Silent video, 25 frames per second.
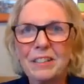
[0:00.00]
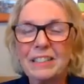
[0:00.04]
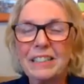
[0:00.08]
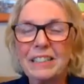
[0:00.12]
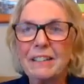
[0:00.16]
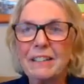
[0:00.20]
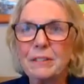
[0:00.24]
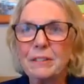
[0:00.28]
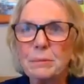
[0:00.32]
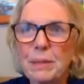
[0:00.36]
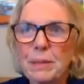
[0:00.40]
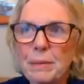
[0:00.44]

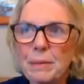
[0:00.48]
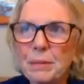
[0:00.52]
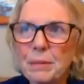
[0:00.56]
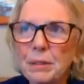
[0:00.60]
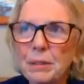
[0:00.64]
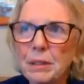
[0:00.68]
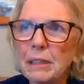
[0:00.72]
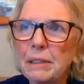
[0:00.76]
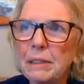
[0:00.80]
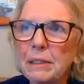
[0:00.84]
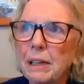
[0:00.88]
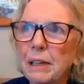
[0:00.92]
with people,
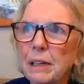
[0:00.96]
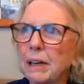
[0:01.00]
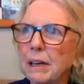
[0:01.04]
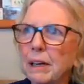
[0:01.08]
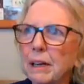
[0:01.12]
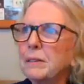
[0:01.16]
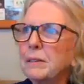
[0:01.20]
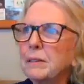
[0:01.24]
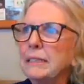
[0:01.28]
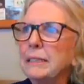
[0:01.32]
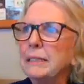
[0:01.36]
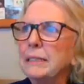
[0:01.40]
and it
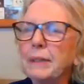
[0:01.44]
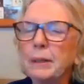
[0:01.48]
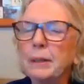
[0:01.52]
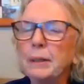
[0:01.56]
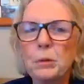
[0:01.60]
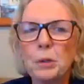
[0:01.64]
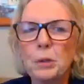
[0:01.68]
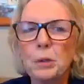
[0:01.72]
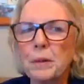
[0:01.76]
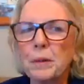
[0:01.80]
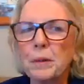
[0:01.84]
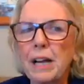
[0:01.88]
always seemed I
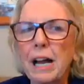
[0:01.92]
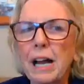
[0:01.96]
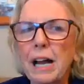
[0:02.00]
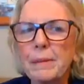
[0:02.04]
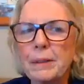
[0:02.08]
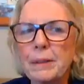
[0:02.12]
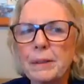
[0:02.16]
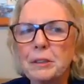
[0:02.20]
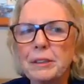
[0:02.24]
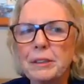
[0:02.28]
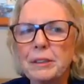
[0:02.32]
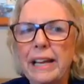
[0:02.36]
worked with
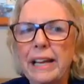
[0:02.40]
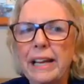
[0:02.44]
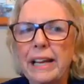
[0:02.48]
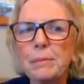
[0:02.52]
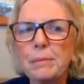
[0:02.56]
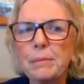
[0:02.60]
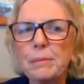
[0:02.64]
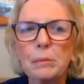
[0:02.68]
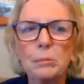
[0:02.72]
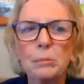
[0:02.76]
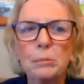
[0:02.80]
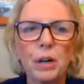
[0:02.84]
comics who had
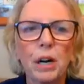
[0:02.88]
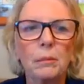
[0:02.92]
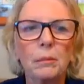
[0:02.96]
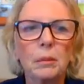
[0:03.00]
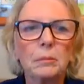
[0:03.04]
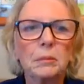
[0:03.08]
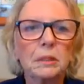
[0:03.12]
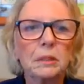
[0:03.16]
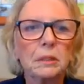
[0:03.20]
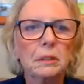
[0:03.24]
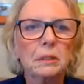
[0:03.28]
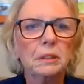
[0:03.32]
gambling
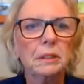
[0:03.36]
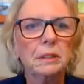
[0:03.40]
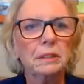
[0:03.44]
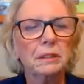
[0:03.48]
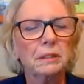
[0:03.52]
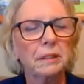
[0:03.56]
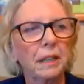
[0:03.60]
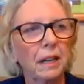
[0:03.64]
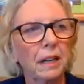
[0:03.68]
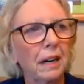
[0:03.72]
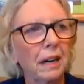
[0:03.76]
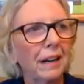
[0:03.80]
problems.
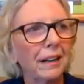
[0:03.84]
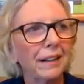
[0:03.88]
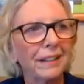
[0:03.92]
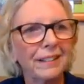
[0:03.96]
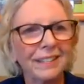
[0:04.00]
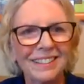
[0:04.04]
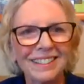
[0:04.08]
Dear God.